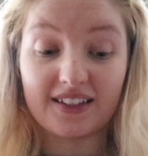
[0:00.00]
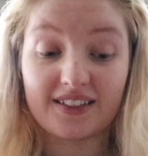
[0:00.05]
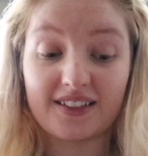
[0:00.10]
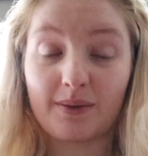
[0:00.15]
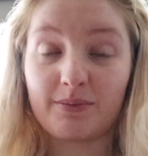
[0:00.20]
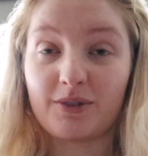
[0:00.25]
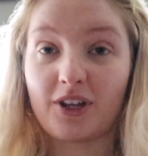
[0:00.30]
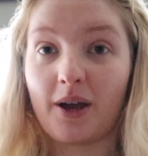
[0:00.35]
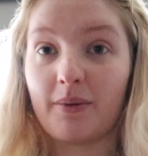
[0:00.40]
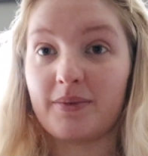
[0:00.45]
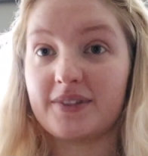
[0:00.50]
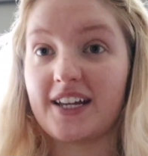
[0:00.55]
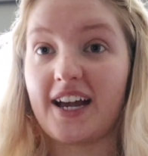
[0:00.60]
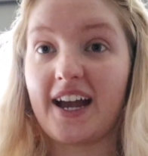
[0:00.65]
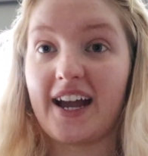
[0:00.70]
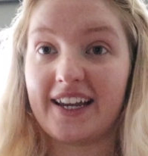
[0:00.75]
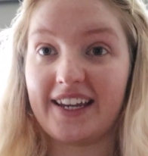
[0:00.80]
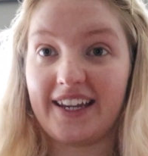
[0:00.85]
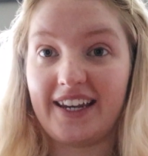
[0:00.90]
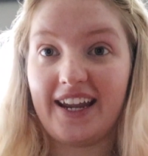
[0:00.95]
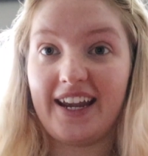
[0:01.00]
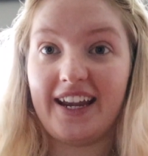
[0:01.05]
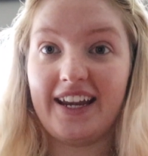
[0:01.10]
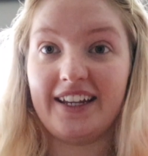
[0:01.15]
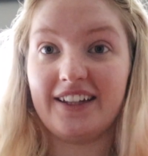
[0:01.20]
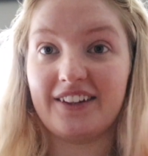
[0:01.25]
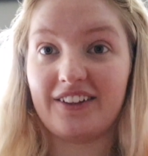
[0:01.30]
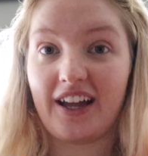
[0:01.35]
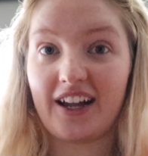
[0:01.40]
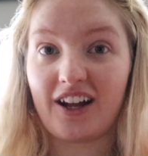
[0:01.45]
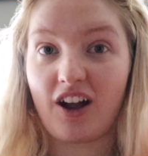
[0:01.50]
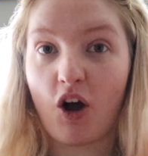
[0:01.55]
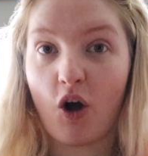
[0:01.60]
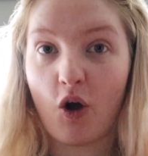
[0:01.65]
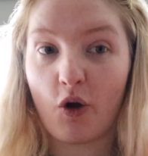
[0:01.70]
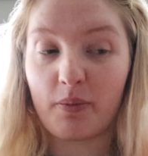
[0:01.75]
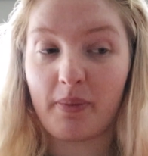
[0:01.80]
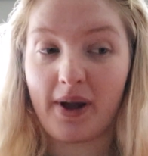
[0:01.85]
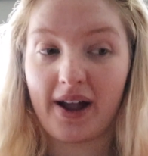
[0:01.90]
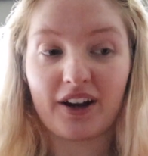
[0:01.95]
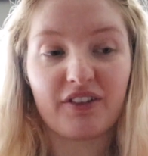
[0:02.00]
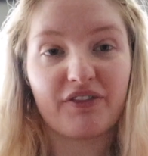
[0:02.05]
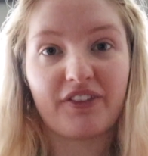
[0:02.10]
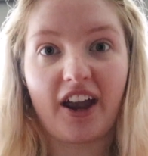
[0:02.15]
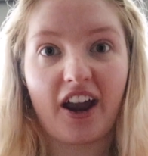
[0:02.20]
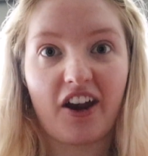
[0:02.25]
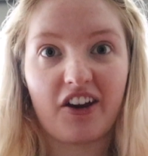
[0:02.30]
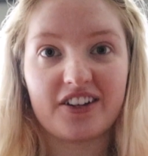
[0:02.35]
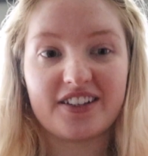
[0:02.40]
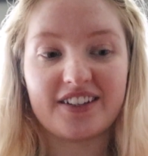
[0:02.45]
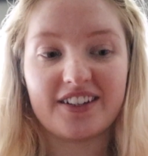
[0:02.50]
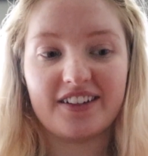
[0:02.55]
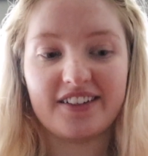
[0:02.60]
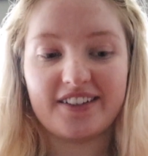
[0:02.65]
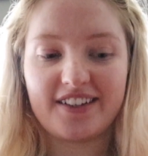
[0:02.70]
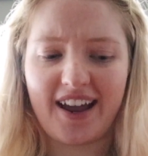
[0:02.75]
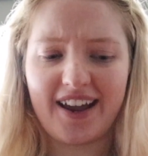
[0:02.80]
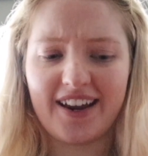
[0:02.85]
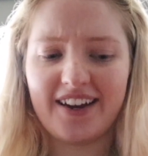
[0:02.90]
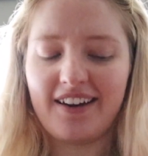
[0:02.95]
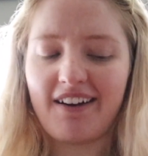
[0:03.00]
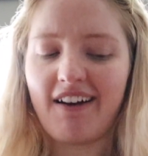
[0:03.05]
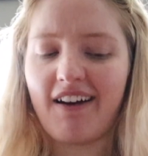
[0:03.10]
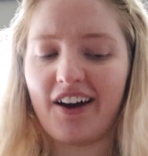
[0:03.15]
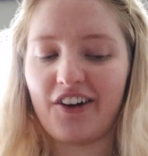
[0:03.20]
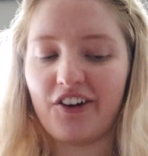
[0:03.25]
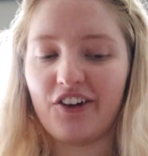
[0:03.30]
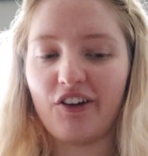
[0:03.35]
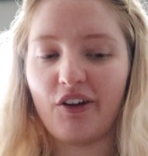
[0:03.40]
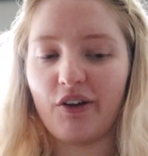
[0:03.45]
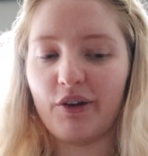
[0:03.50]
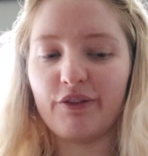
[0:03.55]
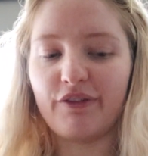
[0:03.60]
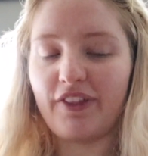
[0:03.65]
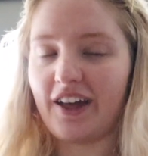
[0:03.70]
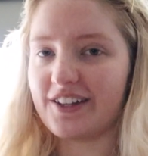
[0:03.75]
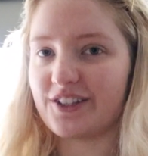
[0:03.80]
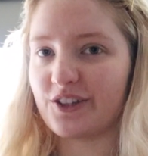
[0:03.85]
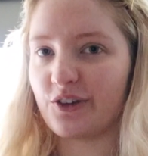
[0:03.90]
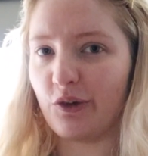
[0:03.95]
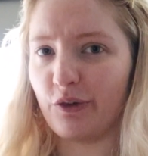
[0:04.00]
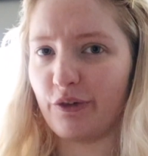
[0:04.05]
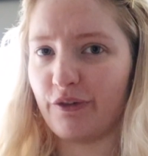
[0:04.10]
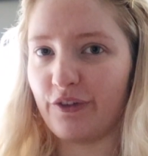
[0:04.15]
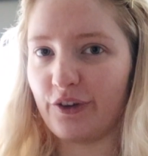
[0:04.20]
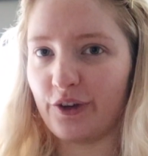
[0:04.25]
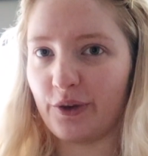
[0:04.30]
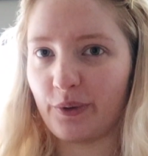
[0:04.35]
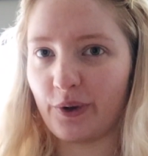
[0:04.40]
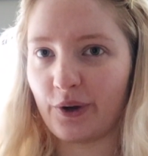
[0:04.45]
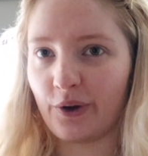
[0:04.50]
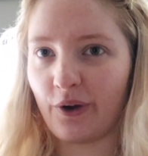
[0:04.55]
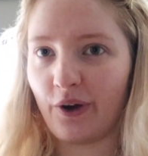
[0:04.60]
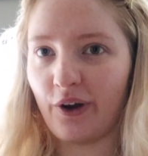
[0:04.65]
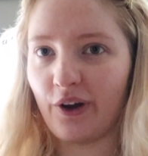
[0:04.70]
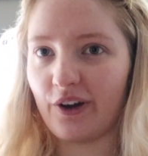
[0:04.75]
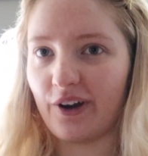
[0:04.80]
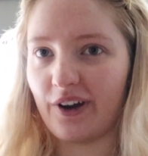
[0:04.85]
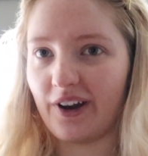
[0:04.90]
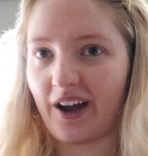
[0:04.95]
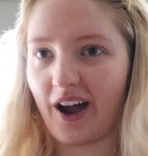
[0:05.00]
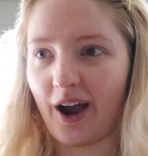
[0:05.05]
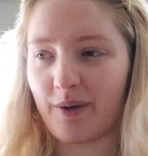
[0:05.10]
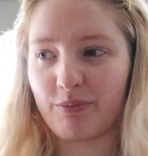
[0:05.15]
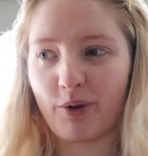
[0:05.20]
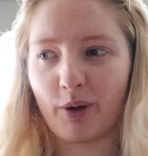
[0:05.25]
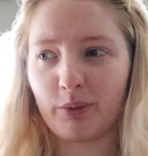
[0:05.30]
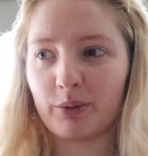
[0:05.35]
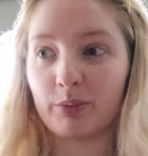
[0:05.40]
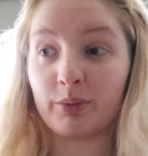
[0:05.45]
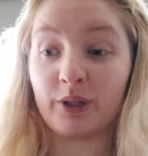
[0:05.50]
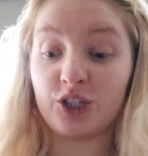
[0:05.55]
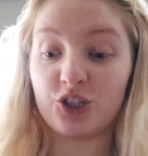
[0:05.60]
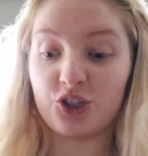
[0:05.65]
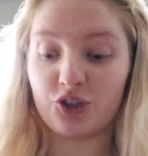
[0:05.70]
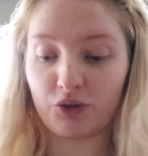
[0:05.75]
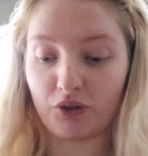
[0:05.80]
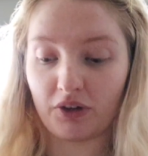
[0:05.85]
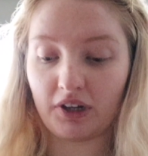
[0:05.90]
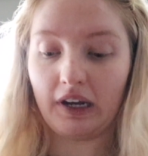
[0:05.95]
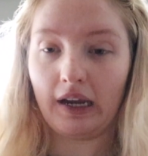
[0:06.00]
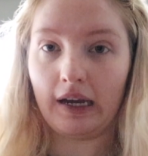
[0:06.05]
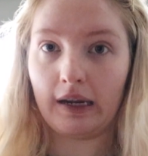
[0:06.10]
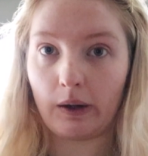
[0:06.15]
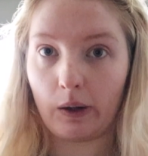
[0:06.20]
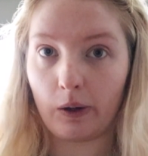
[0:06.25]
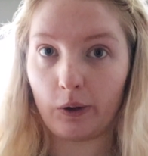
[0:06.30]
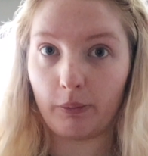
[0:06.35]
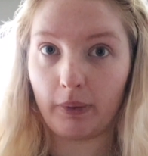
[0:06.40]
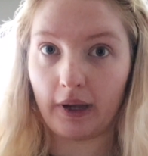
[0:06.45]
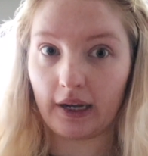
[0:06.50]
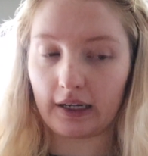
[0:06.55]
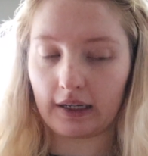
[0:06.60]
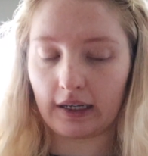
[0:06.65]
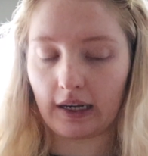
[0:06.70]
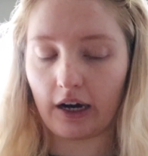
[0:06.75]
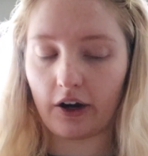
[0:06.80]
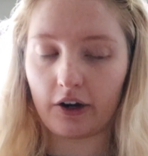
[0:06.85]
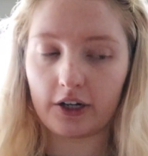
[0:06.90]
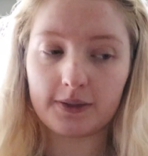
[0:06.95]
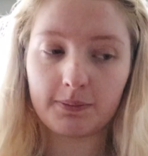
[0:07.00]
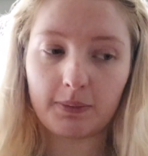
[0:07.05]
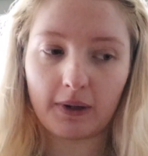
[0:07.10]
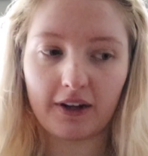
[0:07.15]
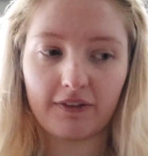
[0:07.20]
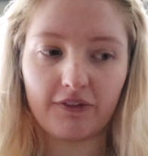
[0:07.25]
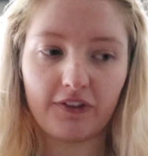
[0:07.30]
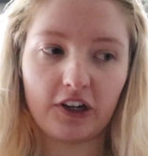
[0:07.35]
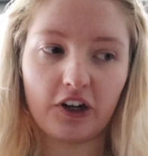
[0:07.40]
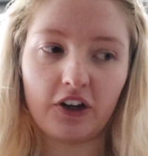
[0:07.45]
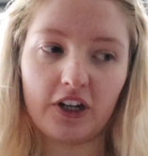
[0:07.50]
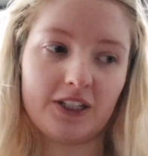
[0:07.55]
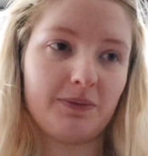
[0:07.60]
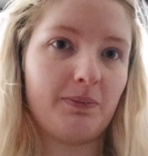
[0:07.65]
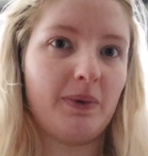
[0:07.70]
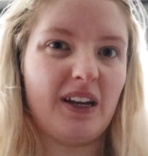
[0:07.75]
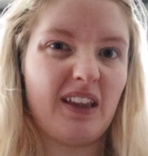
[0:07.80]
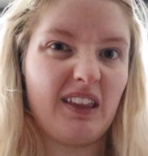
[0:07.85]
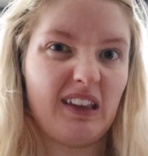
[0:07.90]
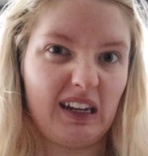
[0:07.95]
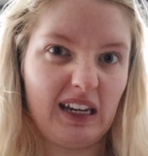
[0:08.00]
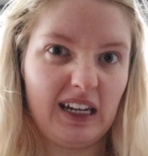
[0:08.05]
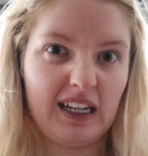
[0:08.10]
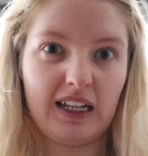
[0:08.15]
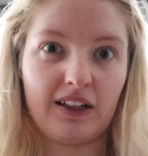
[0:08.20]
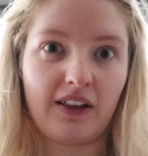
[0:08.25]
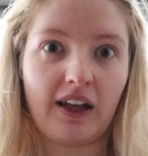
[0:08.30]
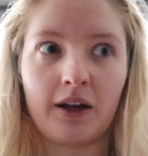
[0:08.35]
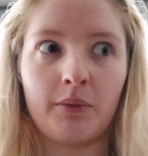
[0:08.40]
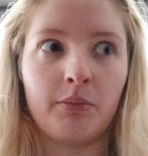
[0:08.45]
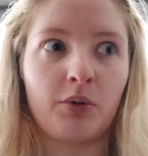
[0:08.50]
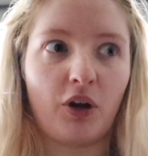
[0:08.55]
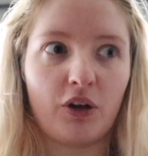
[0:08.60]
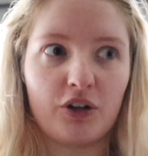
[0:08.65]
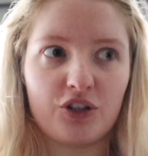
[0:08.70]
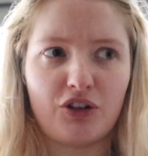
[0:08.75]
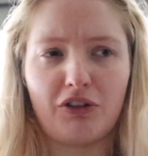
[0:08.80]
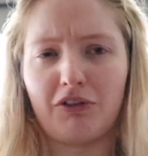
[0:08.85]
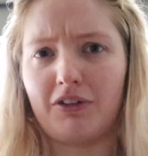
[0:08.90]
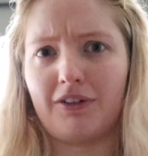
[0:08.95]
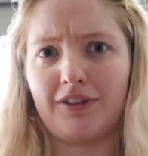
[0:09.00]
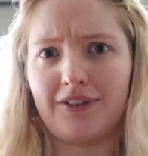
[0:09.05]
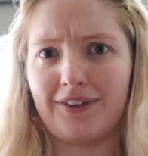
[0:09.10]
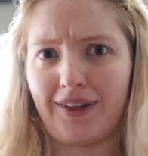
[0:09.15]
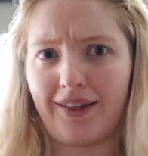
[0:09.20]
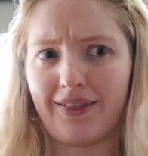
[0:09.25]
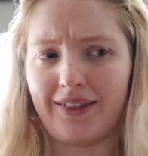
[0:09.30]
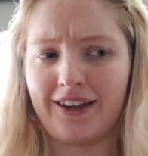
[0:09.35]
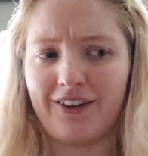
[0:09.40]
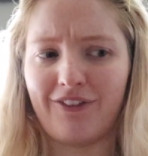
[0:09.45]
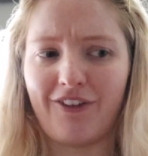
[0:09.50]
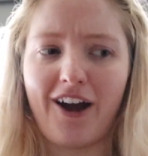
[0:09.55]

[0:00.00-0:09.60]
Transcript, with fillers: Sometimes like, I can eat like a whole bag of carrots in a day. I don't know if that's good for you or not. I probably shouldn't eat a whole bag of carrots, but I figure it's better than eating like a block of chocolate or something,